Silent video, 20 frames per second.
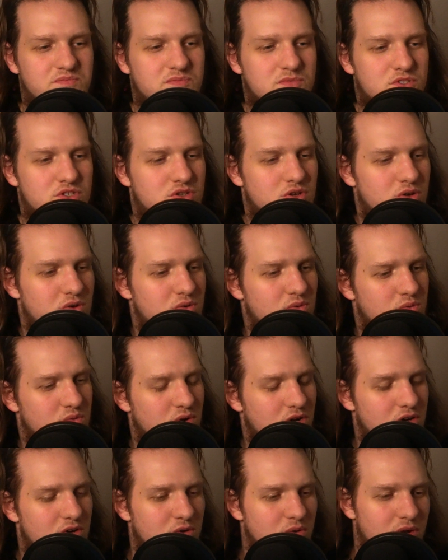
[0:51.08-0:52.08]
So
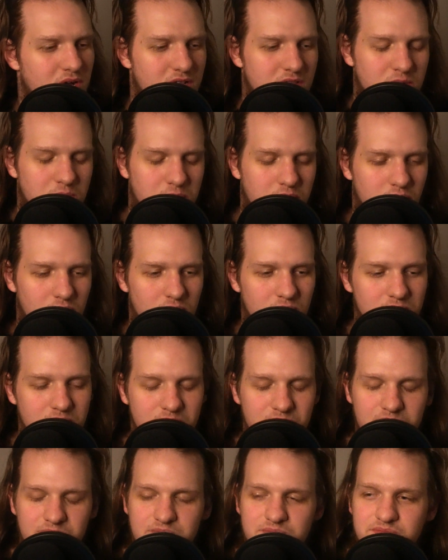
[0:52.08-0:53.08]
running around the pool,
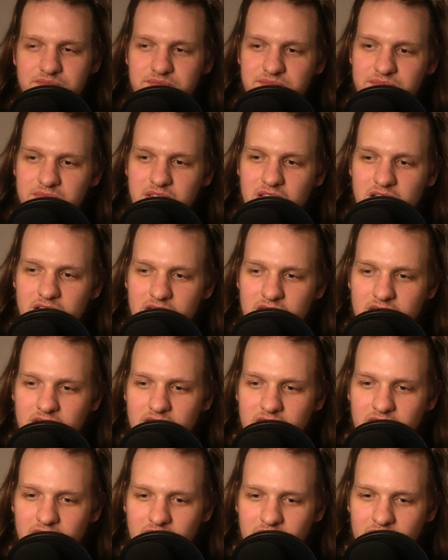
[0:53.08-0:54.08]

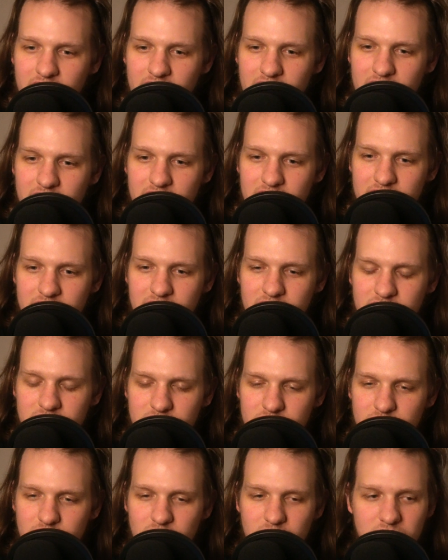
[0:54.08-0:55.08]
and
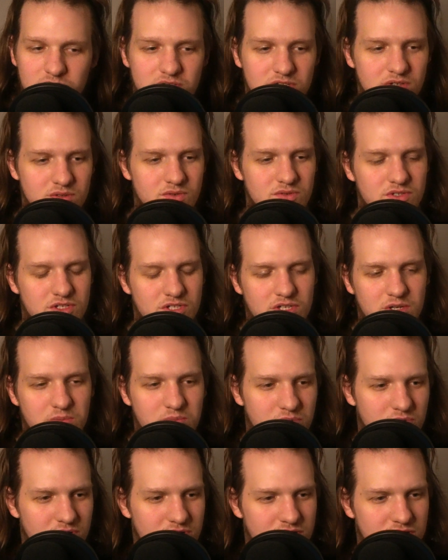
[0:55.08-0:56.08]
it's a little
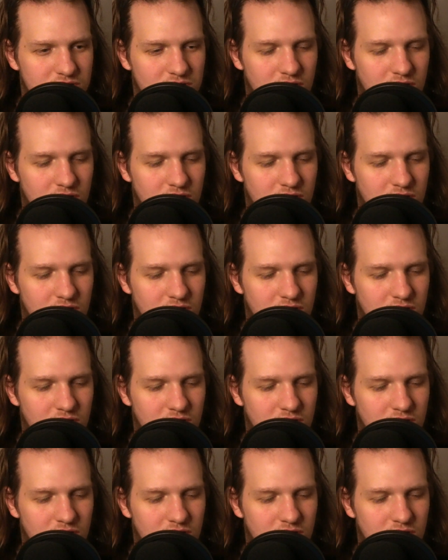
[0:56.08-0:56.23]
slippery